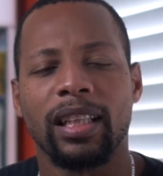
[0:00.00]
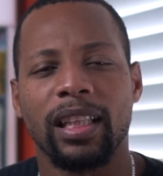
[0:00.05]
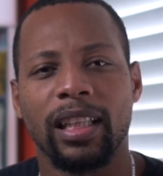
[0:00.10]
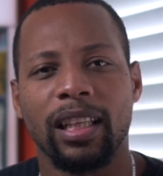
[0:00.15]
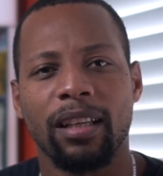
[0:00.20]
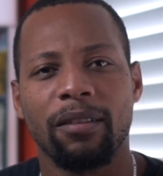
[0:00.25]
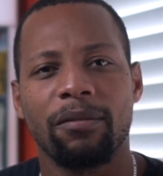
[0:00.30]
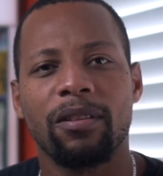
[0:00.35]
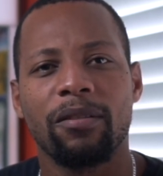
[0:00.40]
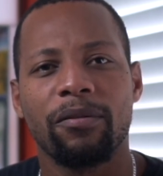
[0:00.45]

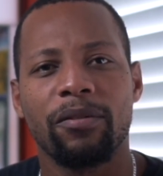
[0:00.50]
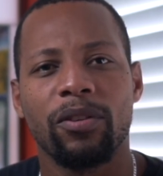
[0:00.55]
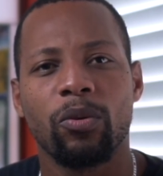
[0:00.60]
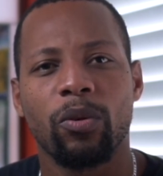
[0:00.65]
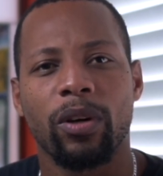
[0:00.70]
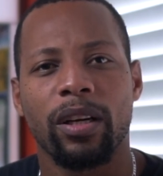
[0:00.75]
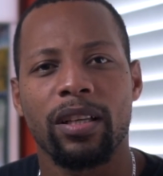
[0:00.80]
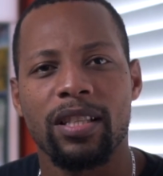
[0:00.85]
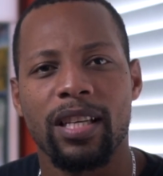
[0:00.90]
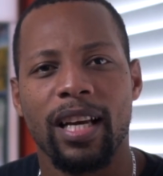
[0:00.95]
Give the
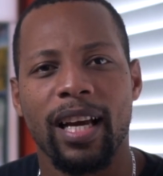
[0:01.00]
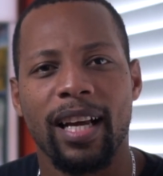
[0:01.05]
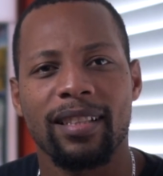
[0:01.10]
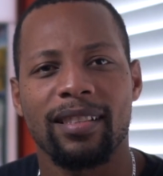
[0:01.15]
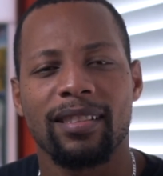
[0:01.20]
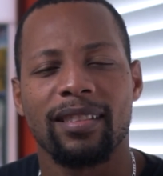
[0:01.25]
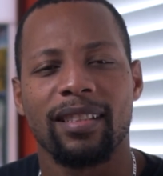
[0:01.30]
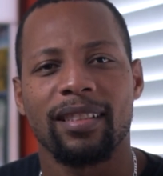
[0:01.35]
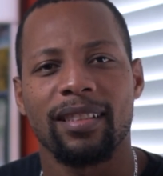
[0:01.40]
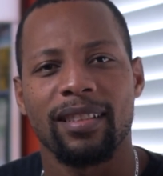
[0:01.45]
viewer a
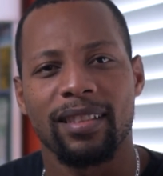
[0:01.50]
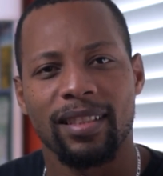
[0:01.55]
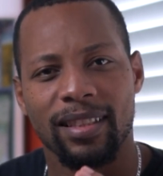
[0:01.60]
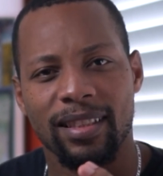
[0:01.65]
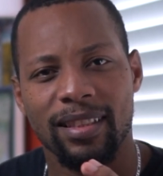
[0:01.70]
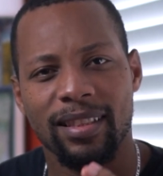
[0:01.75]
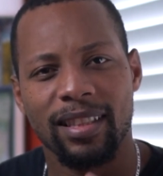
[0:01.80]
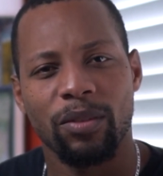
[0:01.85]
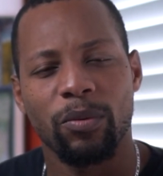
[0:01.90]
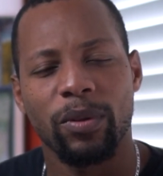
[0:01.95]
chance to
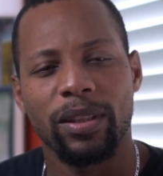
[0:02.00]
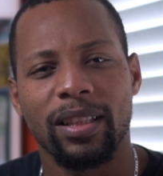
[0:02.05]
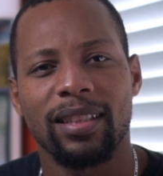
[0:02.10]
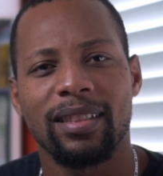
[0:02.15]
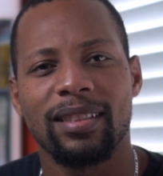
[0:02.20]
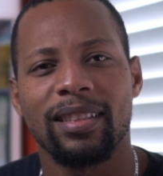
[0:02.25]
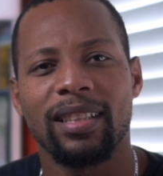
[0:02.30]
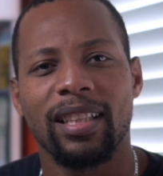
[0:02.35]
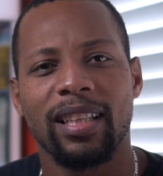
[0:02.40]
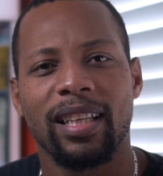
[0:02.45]
see the
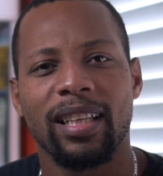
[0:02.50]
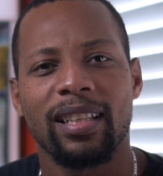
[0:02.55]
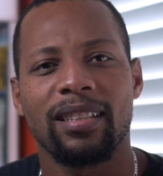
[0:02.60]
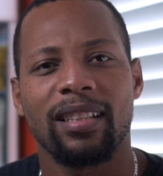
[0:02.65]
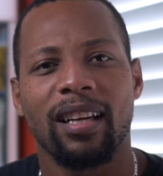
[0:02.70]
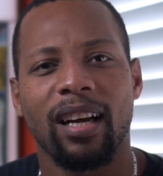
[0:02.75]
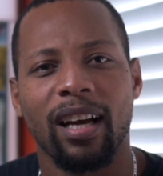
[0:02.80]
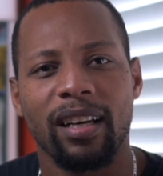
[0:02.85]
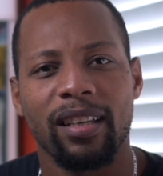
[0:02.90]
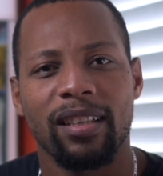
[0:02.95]
scene
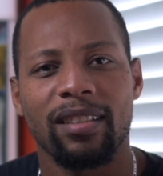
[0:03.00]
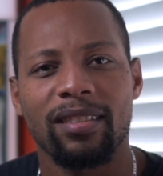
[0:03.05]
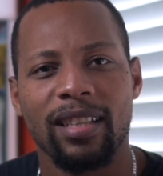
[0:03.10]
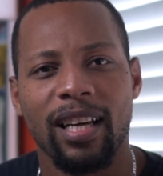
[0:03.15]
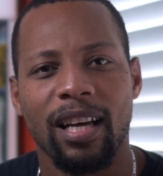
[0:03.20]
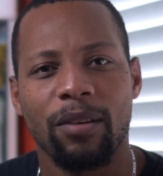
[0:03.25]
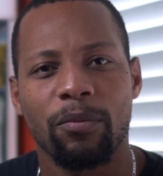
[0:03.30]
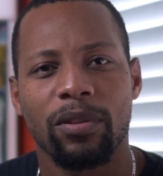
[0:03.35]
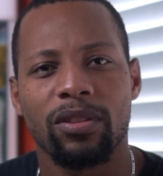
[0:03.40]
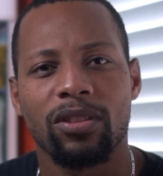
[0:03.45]
is,
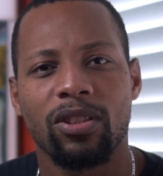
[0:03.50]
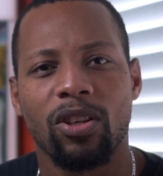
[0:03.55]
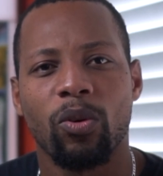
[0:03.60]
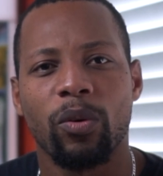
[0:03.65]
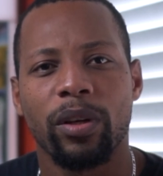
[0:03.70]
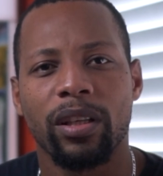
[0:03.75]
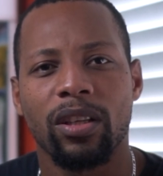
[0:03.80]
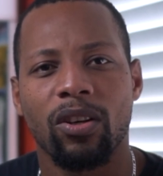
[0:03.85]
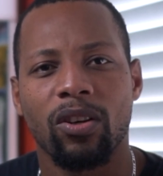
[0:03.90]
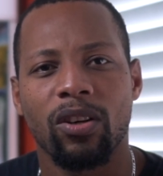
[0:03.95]
understand what's
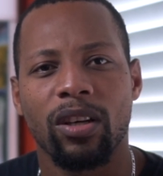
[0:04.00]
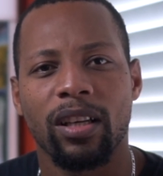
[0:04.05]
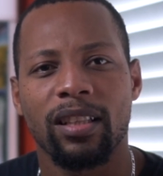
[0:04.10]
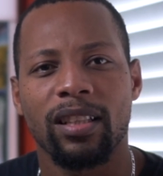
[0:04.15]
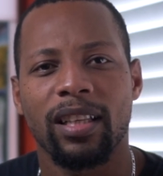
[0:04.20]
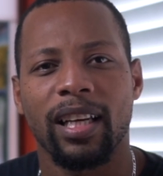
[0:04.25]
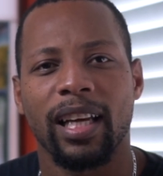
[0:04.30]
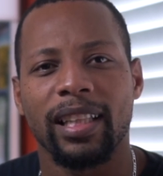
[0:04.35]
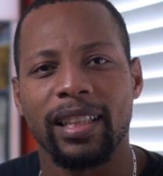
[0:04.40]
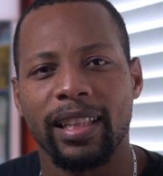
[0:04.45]
going
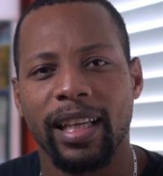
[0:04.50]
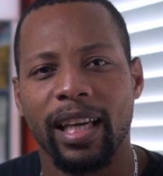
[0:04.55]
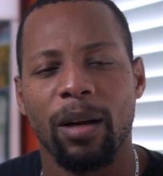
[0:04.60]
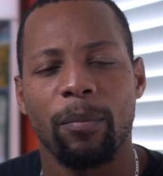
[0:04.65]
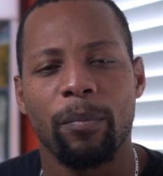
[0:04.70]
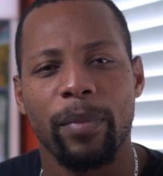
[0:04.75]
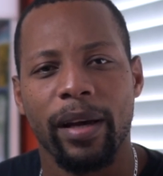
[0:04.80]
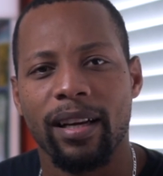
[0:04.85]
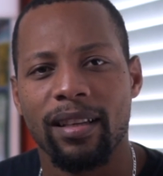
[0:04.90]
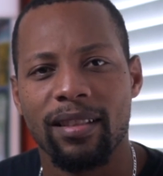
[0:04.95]
on, and get a
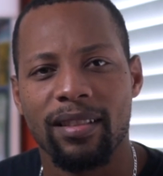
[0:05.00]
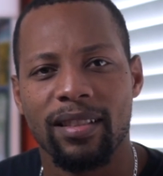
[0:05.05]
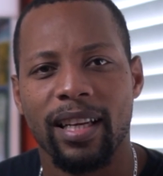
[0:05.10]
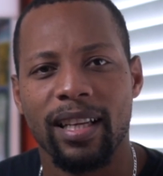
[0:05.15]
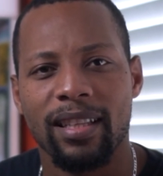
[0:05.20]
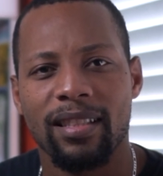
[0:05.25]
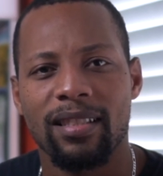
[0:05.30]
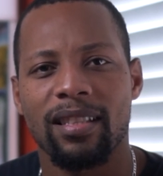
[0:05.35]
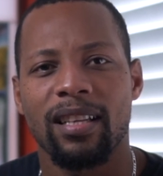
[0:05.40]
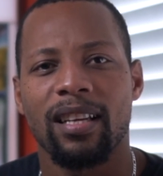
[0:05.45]
better
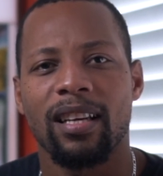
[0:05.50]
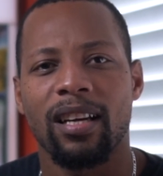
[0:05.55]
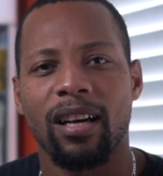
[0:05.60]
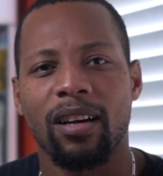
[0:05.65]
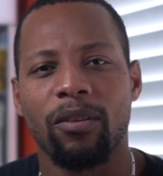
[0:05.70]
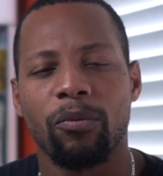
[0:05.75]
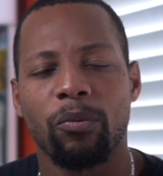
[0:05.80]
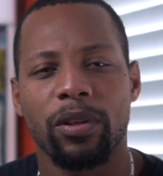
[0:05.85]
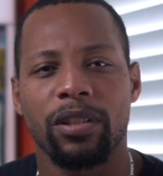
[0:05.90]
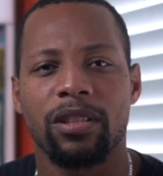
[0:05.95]
sense
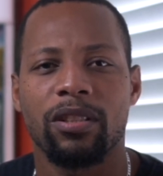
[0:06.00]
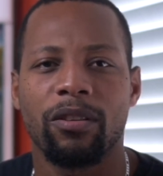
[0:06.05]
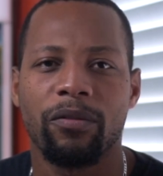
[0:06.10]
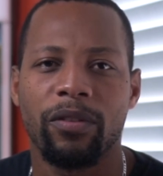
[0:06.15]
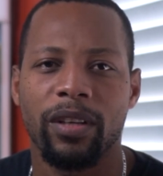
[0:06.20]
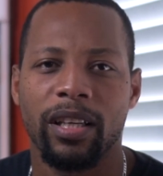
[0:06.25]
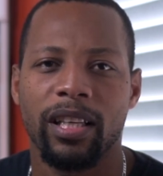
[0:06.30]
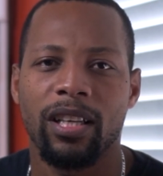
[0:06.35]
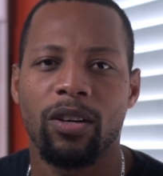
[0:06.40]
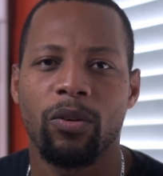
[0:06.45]
of what your
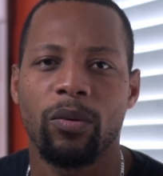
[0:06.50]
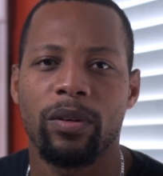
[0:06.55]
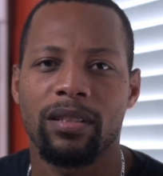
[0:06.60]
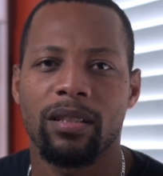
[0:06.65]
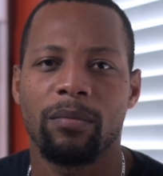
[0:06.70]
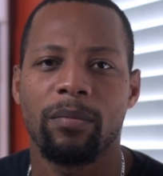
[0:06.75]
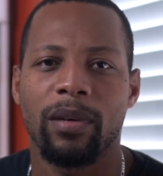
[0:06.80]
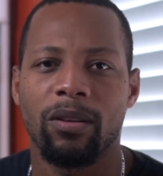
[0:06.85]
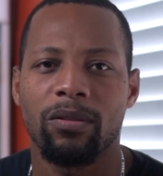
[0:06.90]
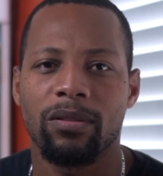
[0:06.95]
video is
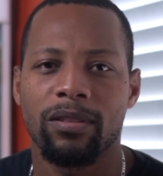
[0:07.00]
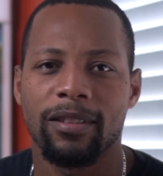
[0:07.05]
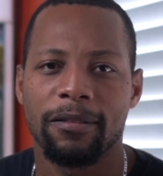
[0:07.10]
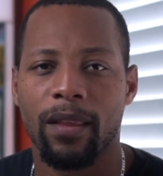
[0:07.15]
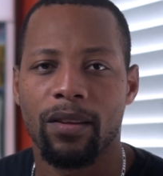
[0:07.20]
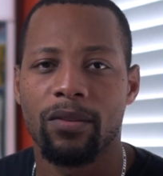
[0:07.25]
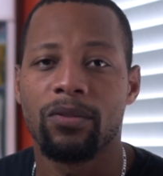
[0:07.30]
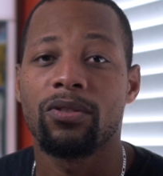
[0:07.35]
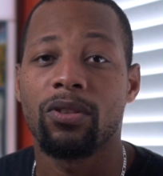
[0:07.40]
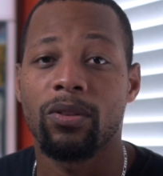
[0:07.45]
about.
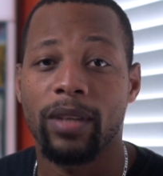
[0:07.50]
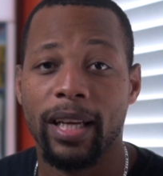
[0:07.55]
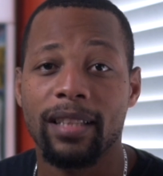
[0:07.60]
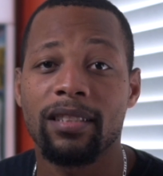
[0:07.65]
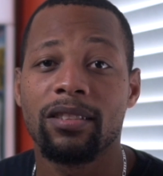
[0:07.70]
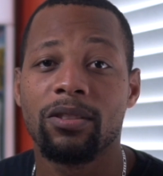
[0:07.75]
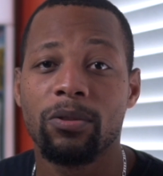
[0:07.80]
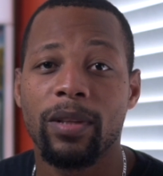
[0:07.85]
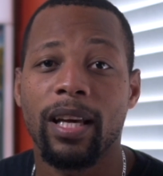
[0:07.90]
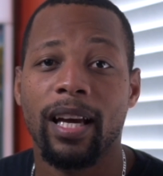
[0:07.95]
So
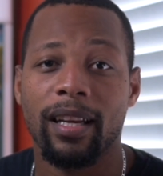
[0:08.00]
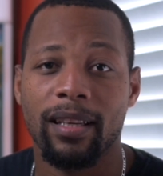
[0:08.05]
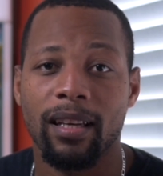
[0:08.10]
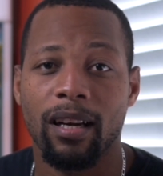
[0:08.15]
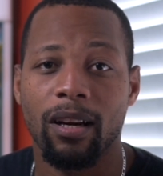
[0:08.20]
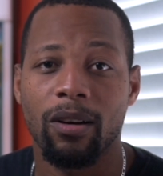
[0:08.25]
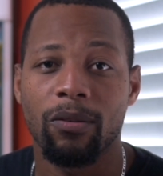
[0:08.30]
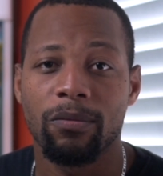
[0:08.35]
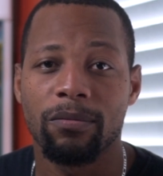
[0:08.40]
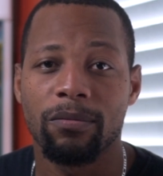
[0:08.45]
let's do that now.